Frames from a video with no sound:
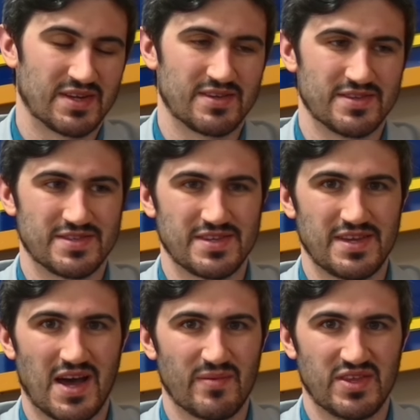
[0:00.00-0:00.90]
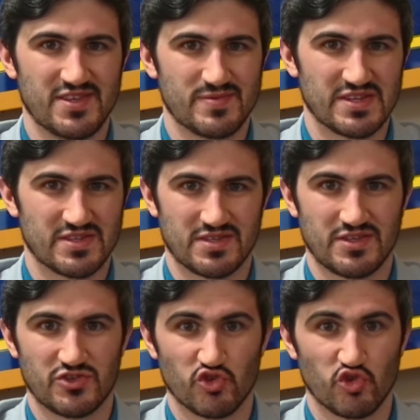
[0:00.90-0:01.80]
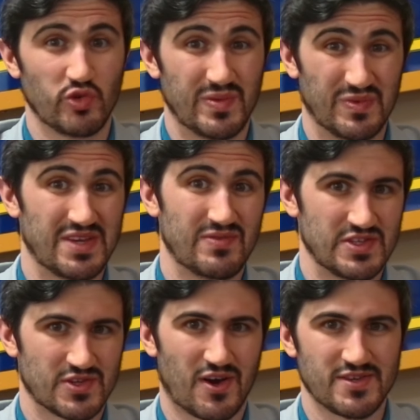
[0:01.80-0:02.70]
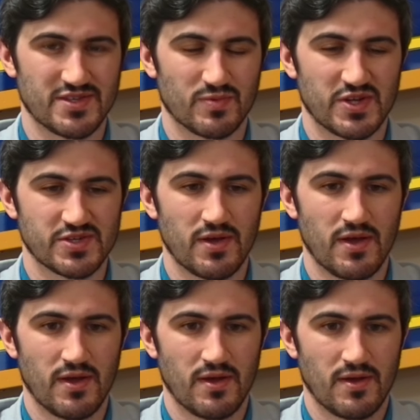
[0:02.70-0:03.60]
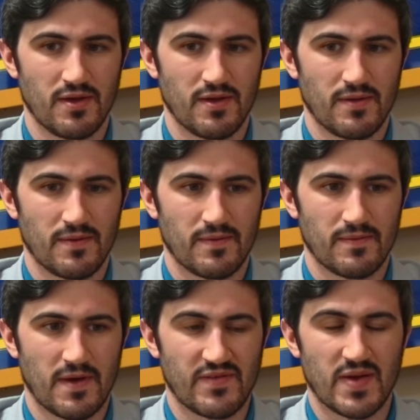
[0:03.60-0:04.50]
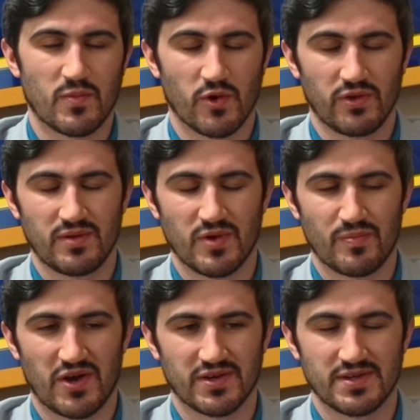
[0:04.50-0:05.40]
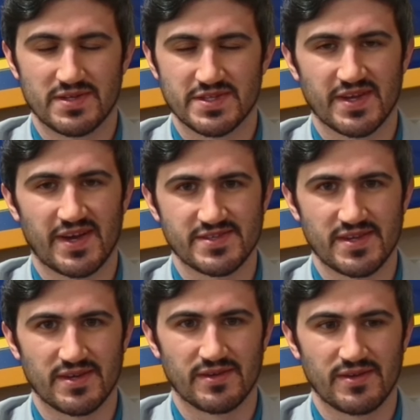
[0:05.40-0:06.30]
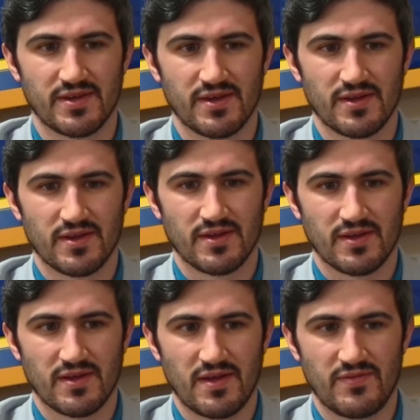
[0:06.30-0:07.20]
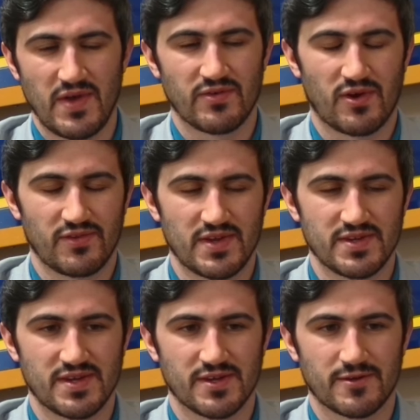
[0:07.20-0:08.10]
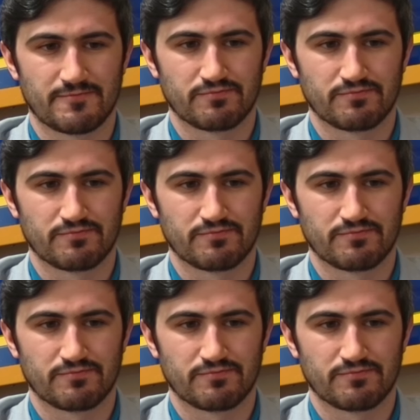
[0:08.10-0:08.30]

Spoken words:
to see how many of these businesses truly believe in these causes, which I find morally repugnant and disgusting. If you have an authentic